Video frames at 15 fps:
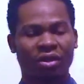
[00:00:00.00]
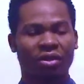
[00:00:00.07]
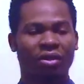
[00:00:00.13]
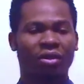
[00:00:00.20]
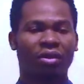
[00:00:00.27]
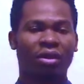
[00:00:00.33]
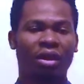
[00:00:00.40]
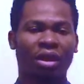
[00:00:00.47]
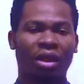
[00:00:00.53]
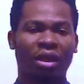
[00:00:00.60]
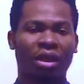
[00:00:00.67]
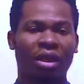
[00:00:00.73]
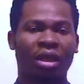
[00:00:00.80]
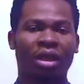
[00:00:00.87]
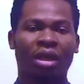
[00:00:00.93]
to
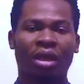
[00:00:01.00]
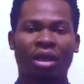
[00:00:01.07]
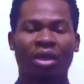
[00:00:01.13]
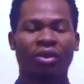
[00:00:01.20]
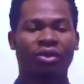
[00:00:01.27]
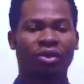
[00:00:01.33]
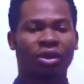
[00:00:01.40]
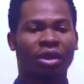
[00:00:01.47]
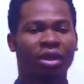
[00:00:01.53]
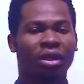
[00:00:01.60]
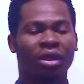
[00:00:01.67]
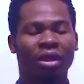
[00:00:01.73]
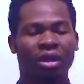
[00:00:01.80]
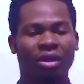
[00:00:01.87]
the country.